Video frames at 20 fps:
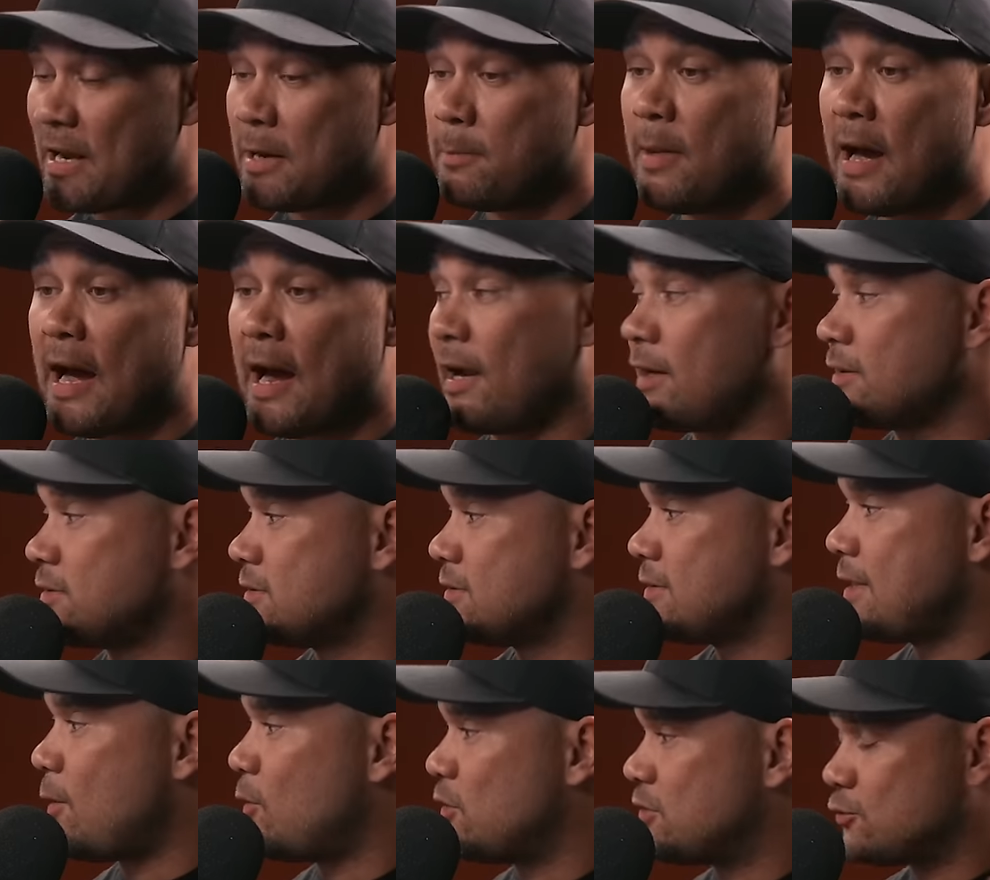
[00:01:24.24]
bean bags
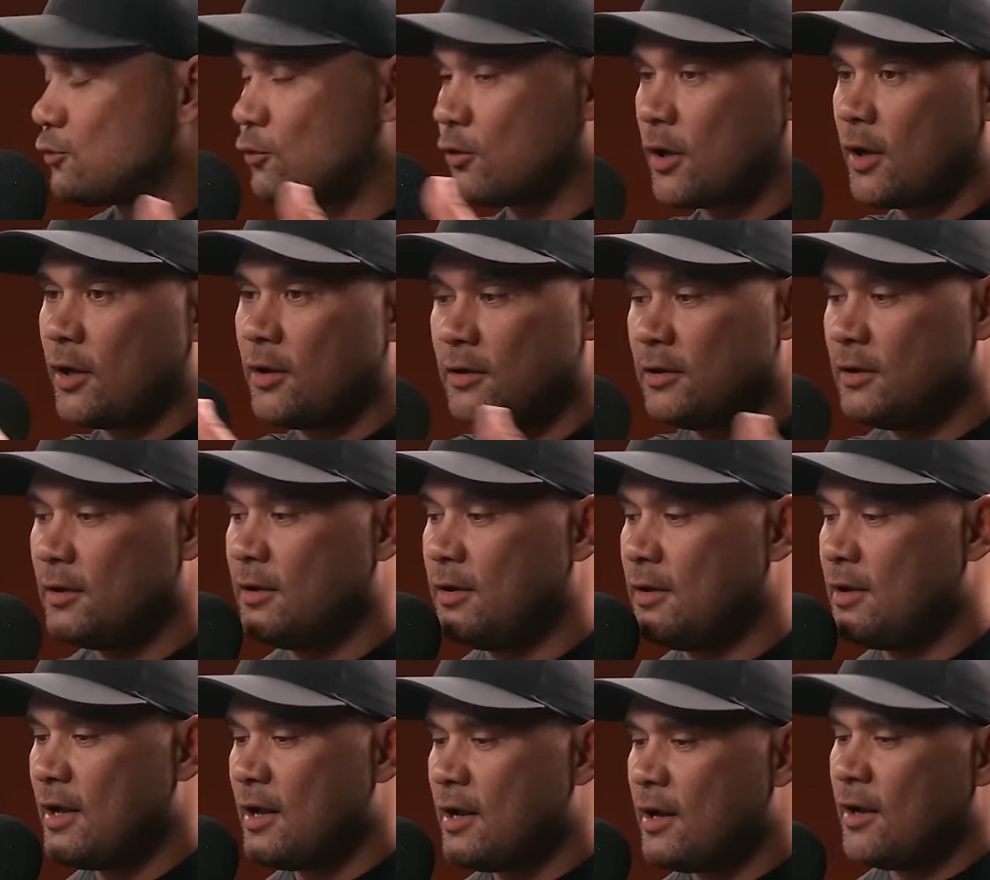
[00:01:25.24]
that were sort of
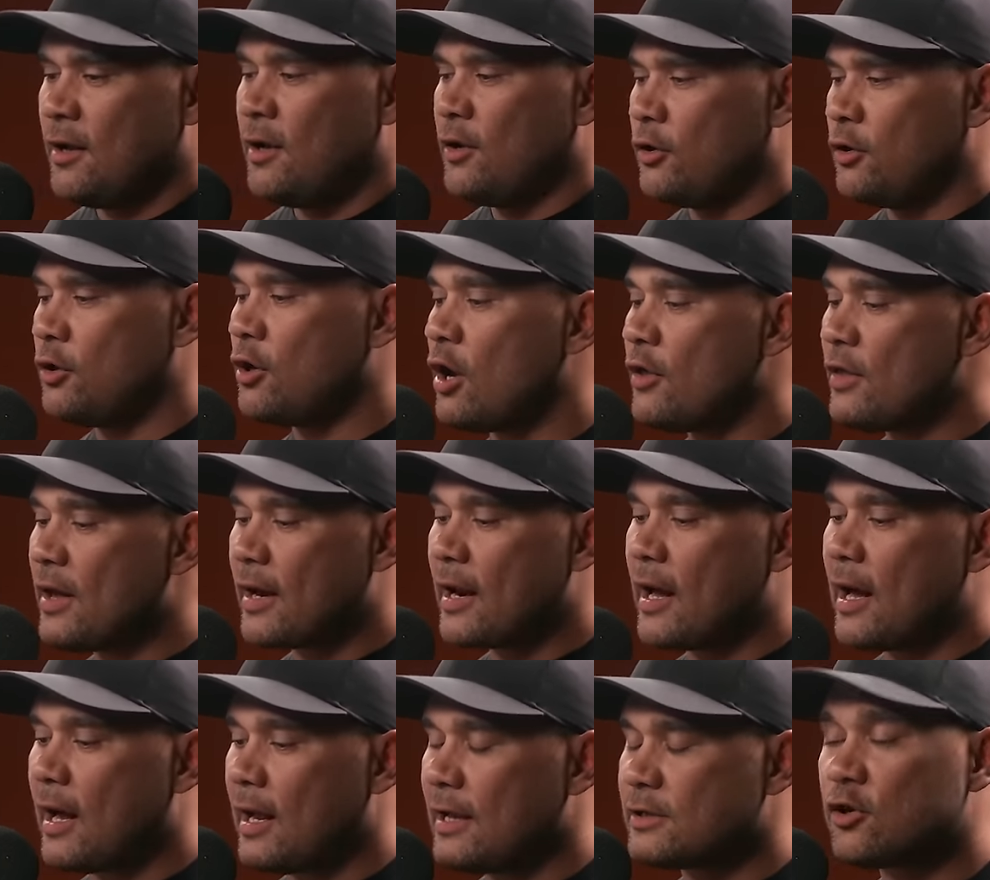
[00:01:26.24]
you know that
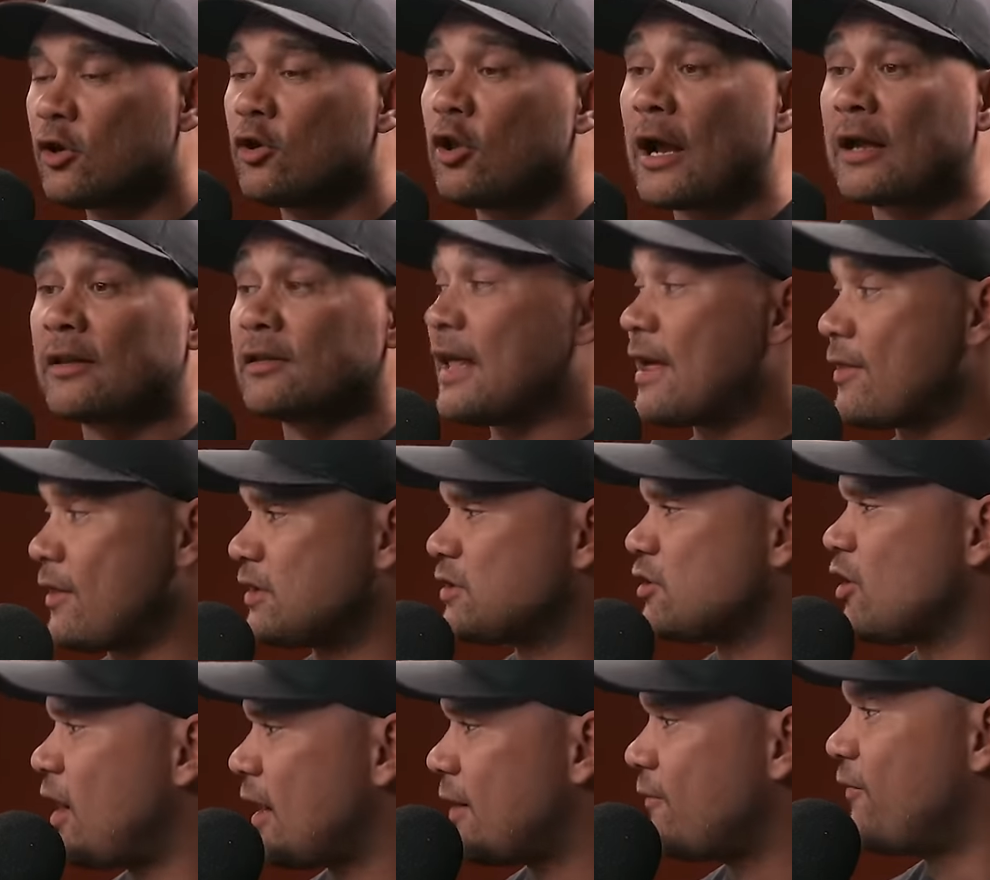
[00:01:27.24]
uh, it's not like leather;
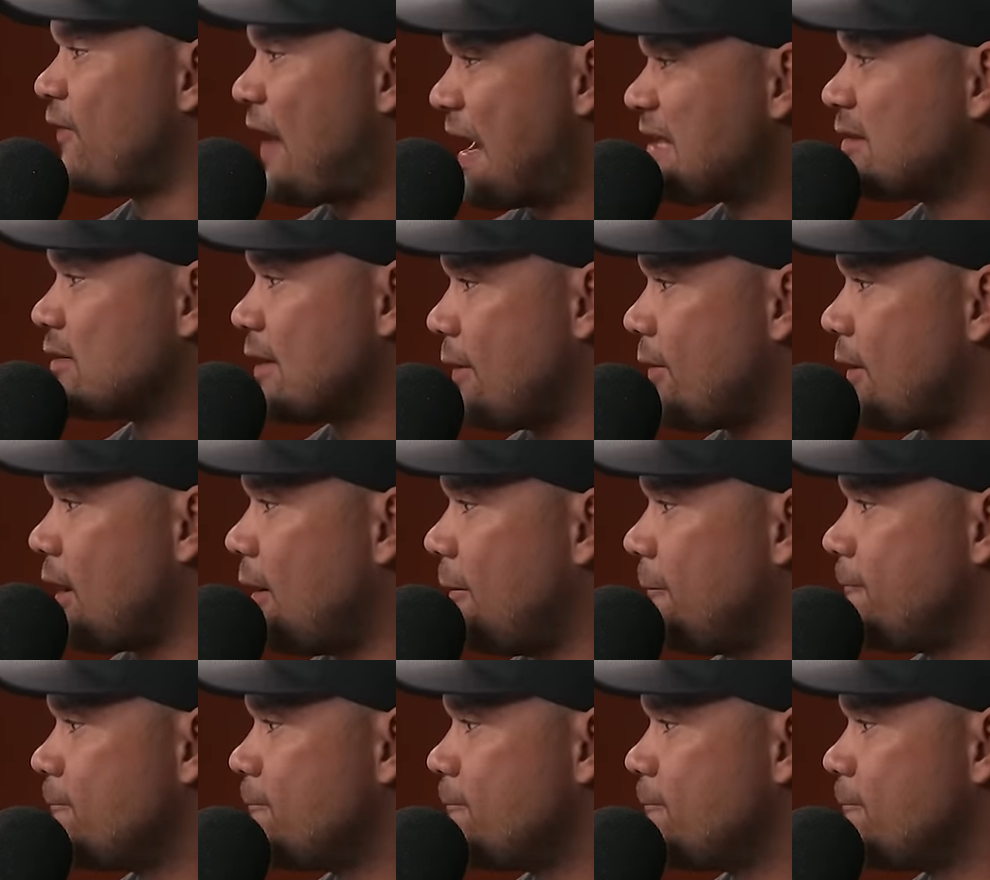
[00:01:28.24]
it's like fake leather.